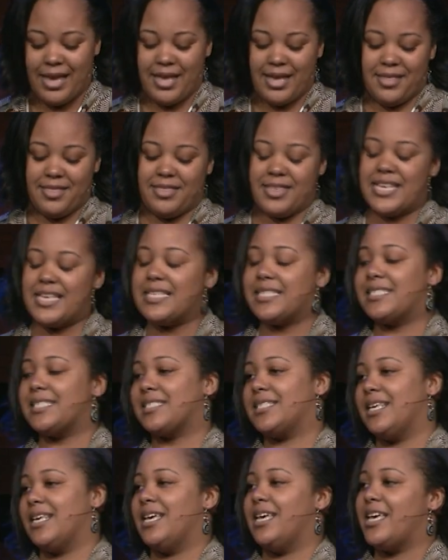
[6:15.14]
This
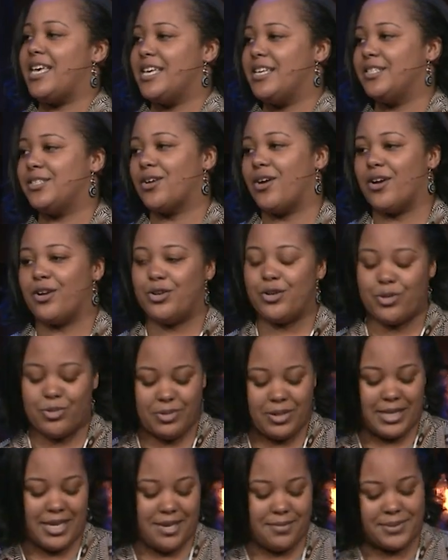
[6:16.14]
is our new
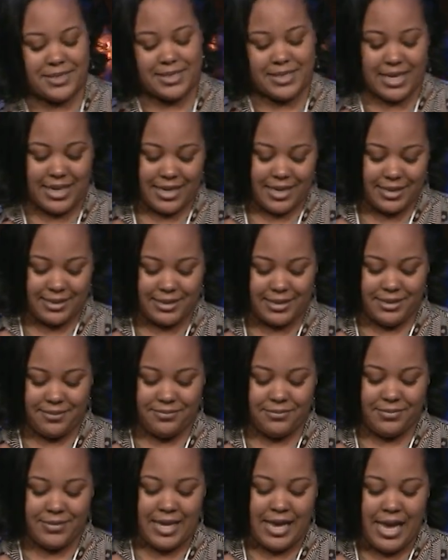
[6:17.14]
lampstand.
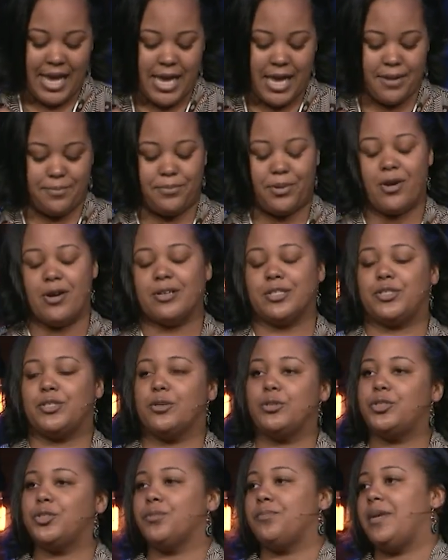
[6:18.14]
In part,
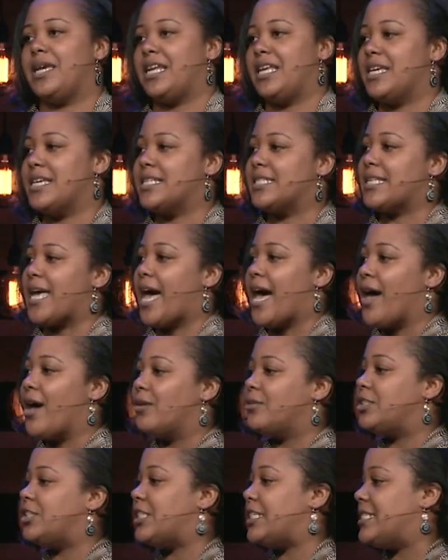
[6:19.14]
social media is
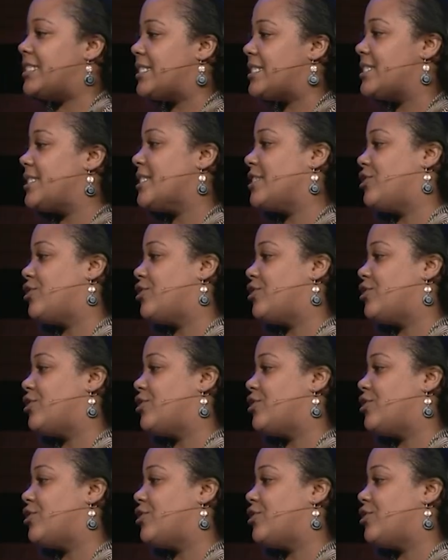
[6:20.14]
how Jesus is